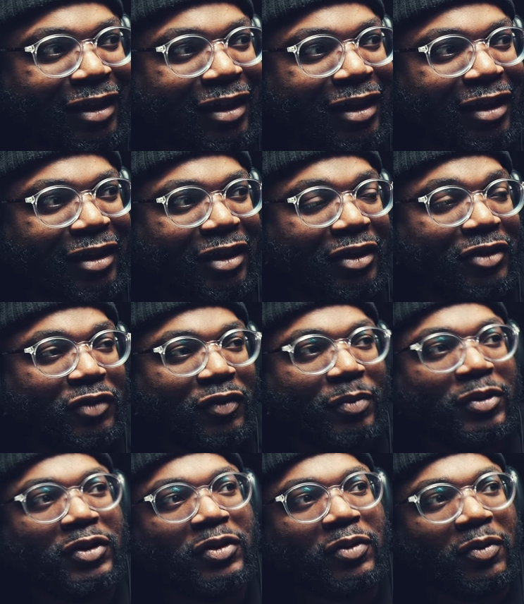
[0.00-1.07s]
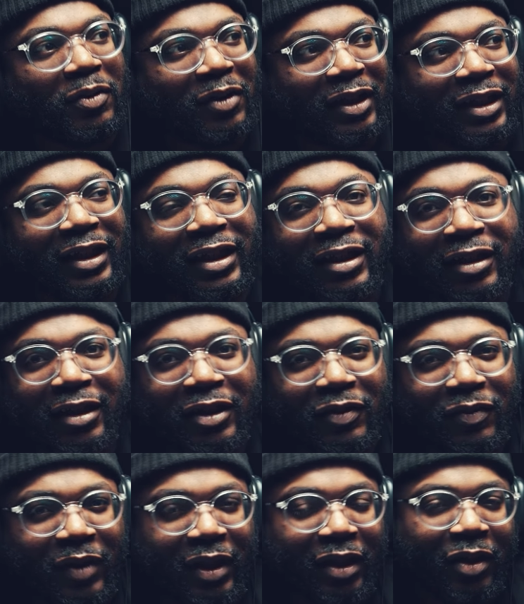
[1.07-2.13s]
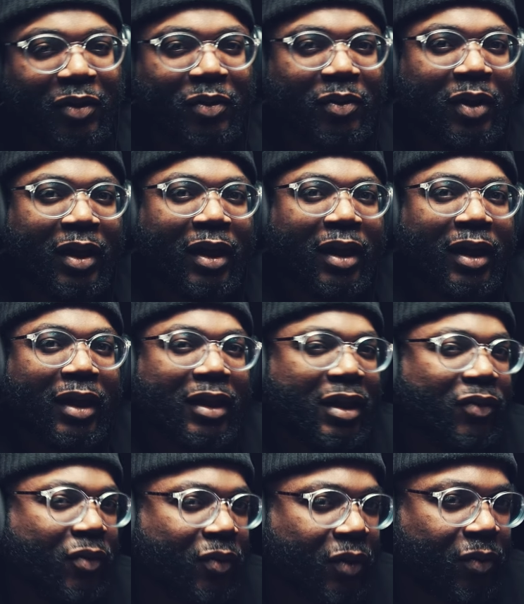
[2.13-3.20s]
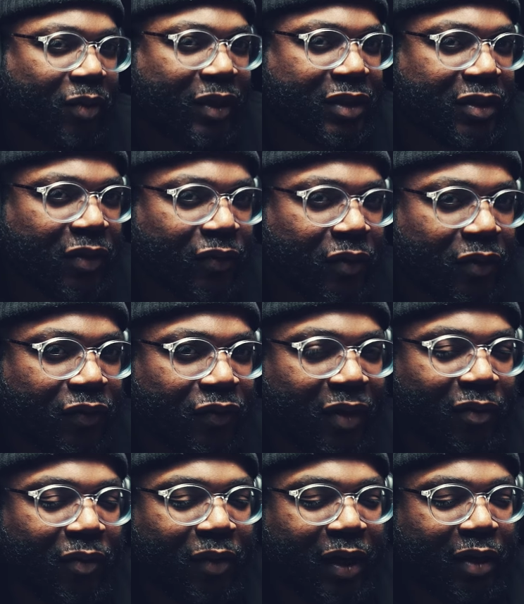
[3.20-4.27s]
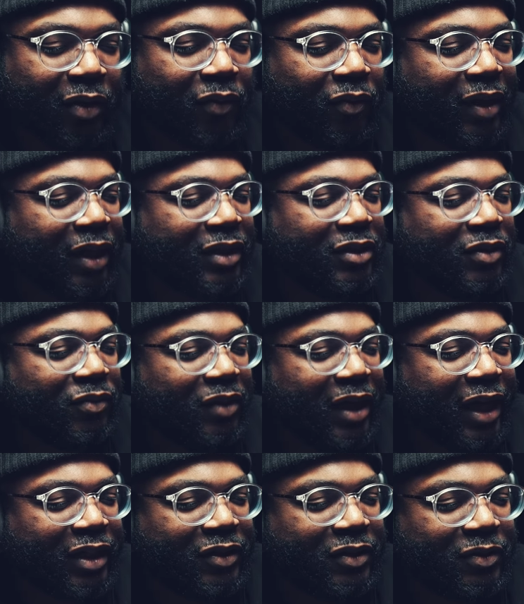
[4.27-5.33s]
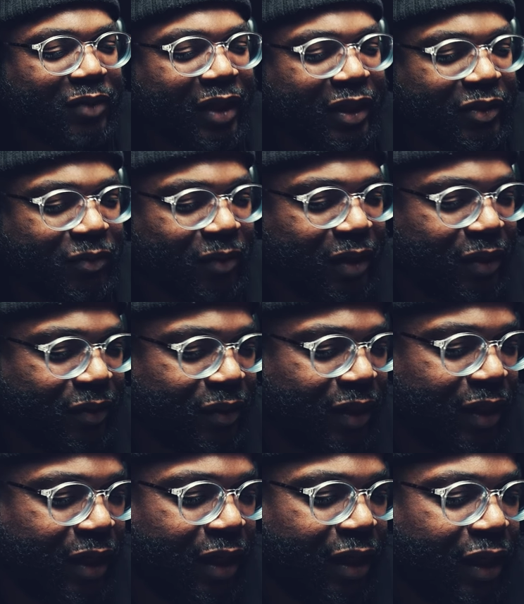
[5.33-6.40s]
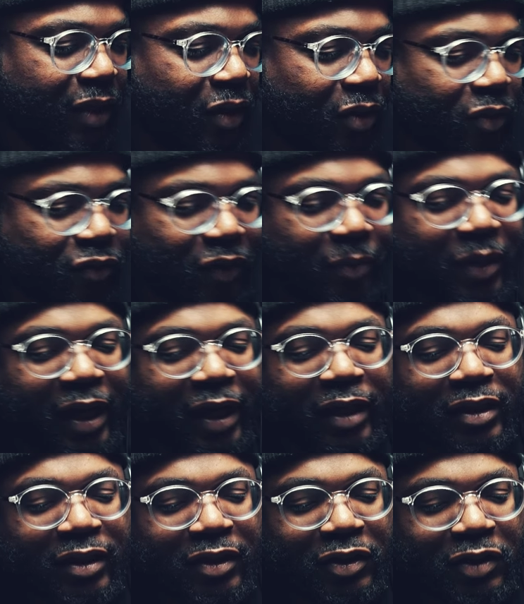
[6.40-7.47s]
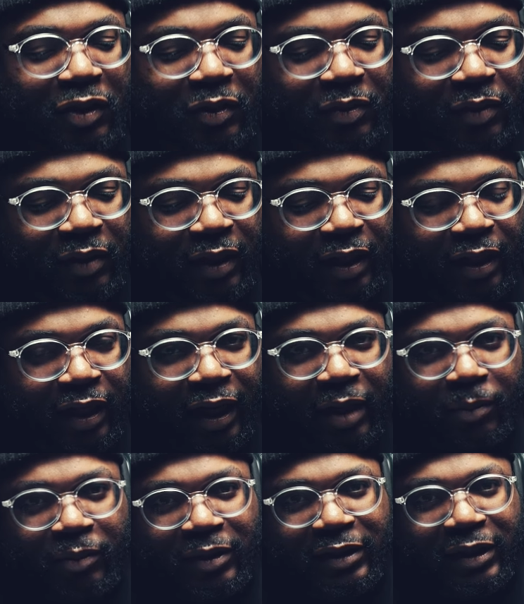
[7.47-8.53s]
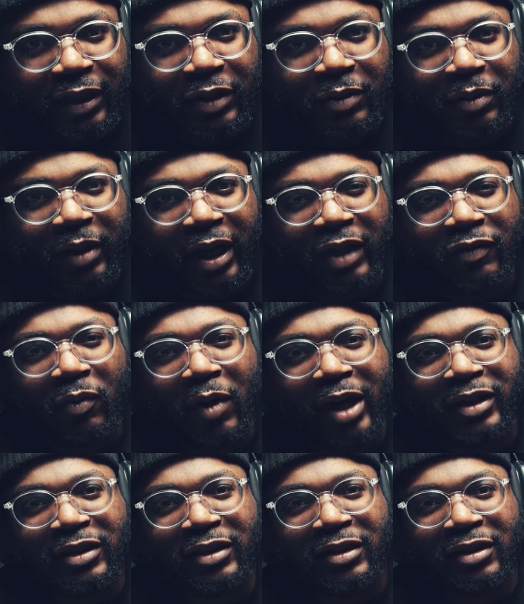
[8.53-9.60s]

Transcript: the description or at the end of this video and leave a request of your favorite record of what I should react to as well. It all goes right back into the show. I appreciate you guys for watching.